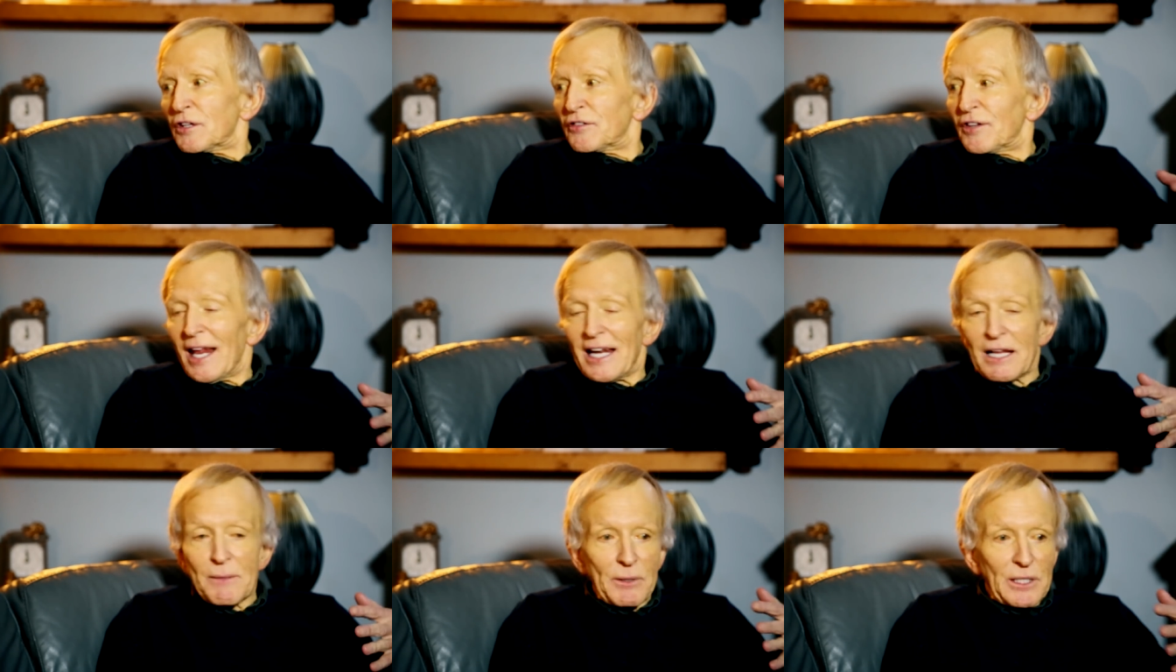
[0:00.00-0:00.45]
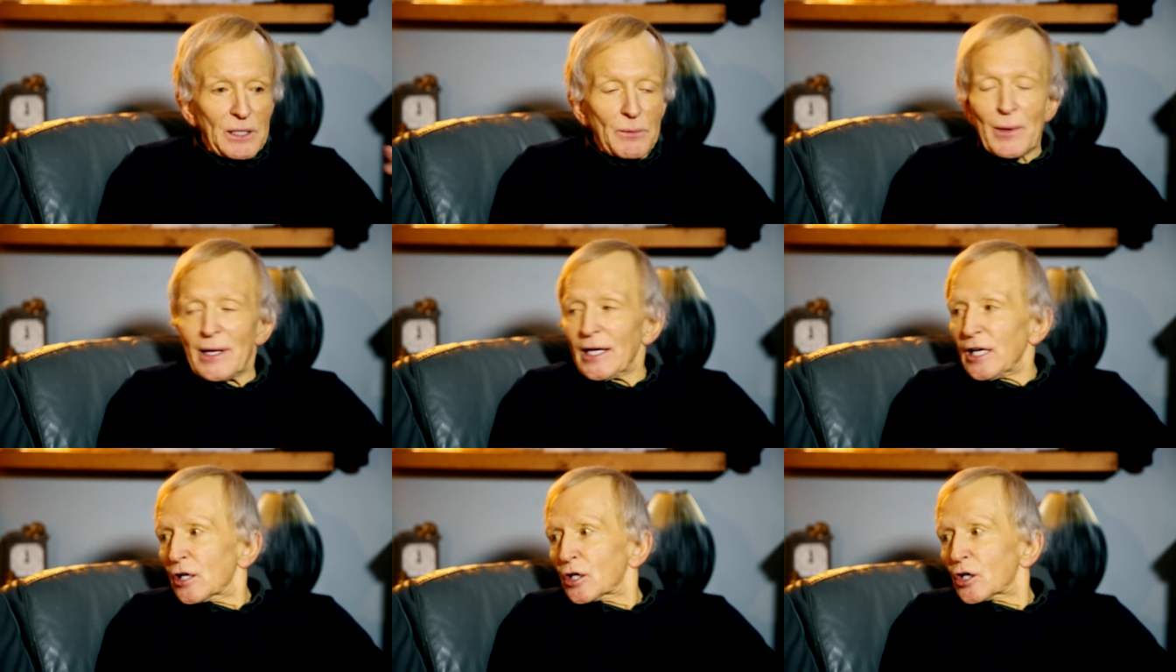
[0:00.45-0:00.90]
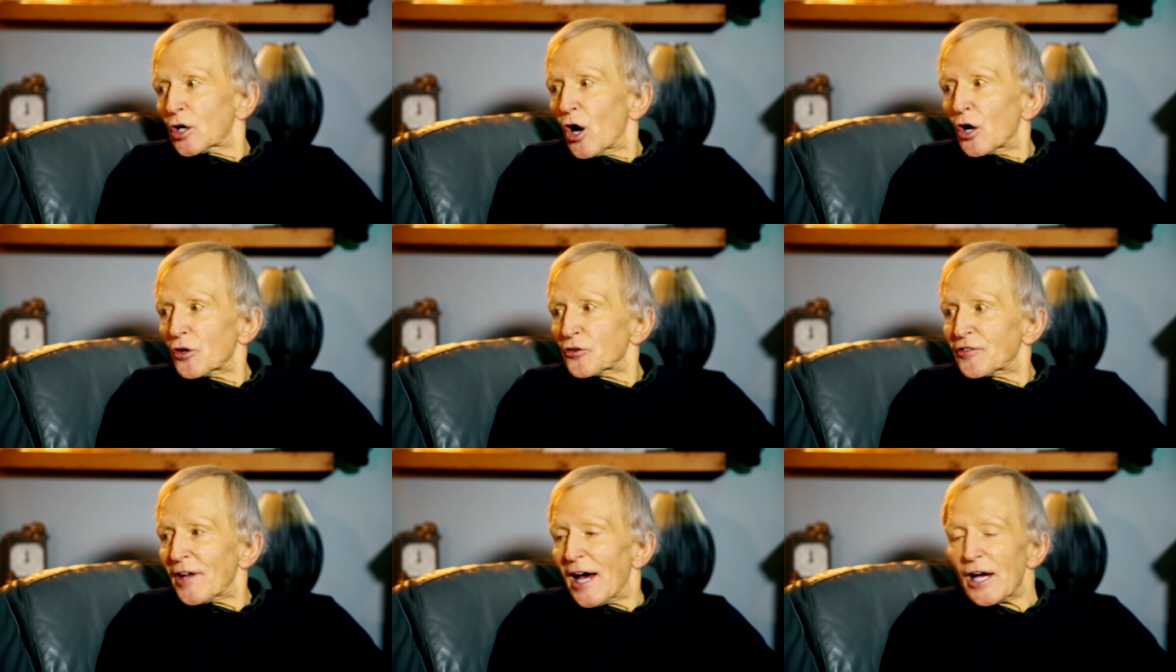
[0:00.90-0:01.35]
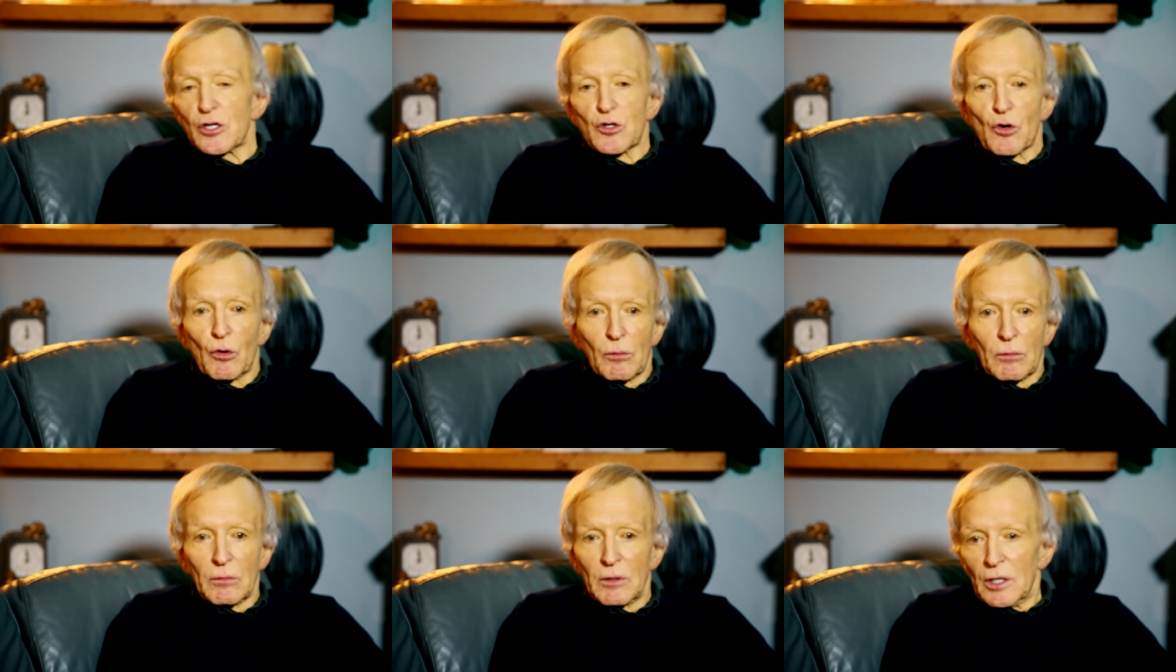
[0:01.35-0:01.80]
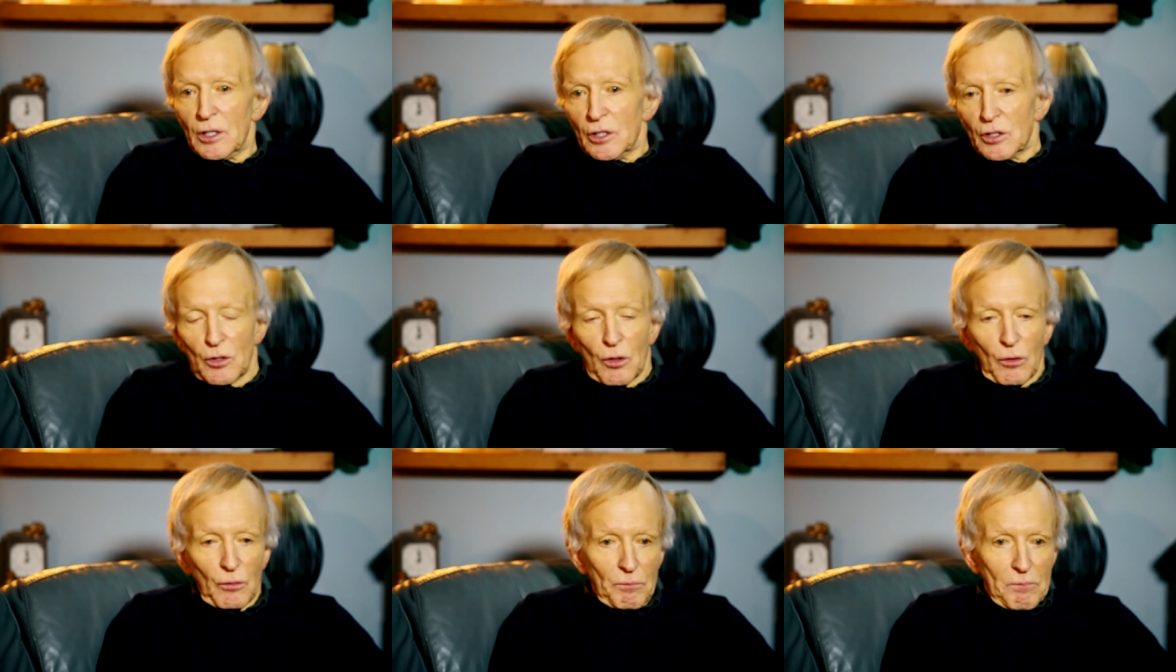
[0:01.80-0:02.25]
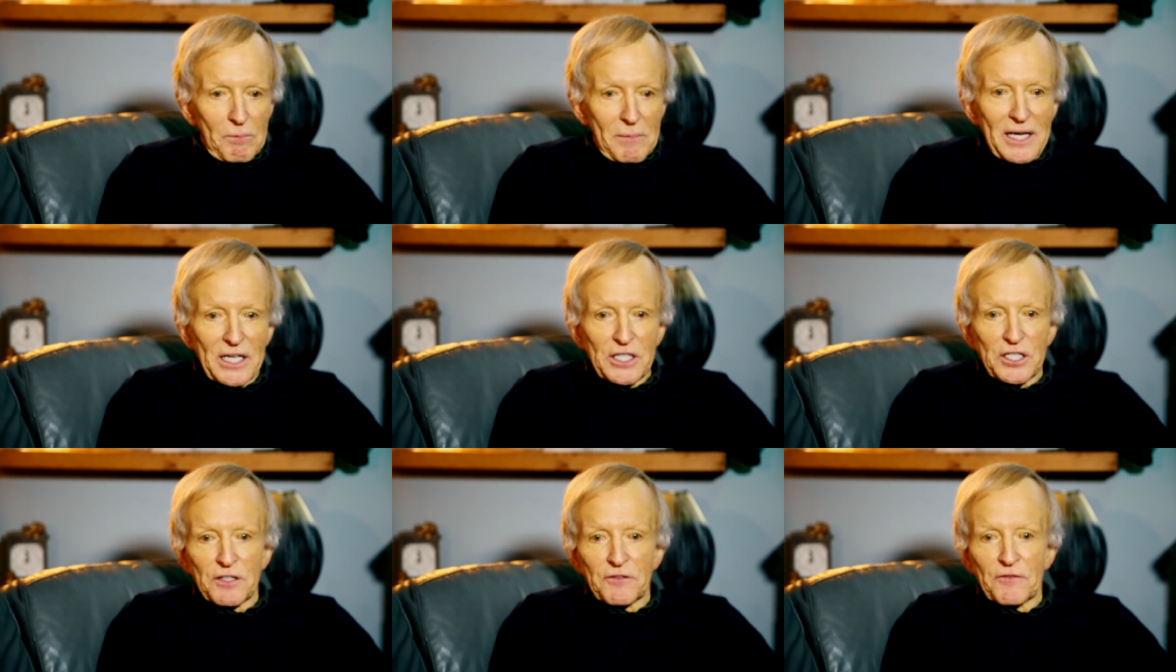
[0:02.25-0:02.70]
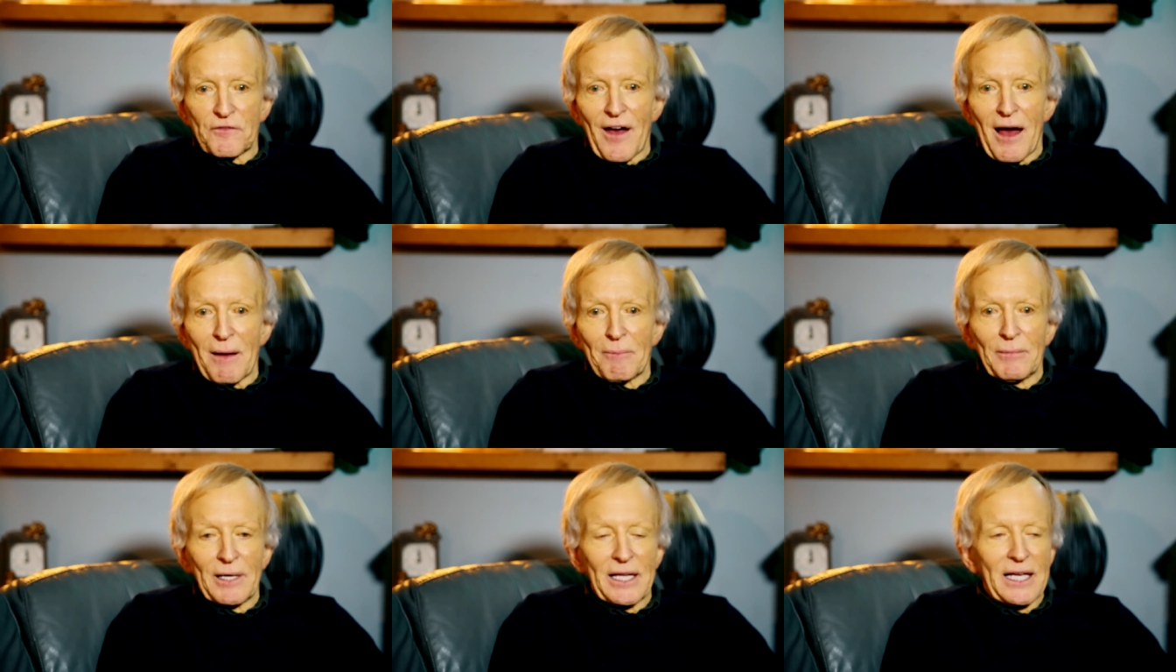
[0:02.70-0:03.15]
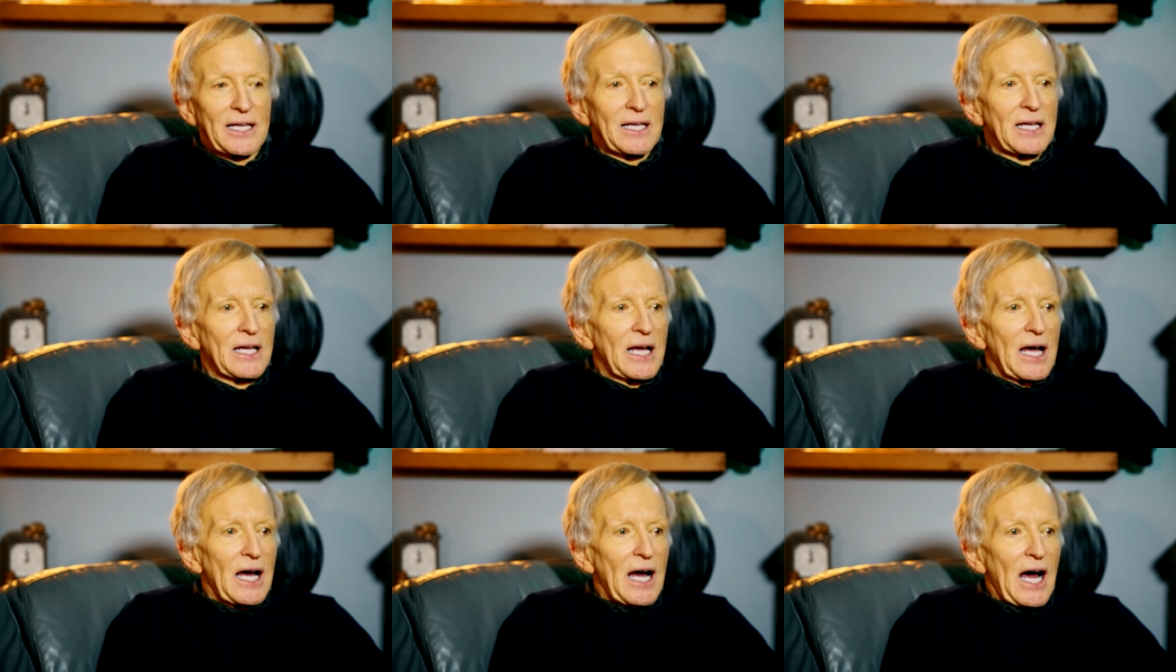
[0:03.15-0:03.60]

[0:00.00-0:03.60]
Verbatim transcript: is there anybody we can contact, your immediate family?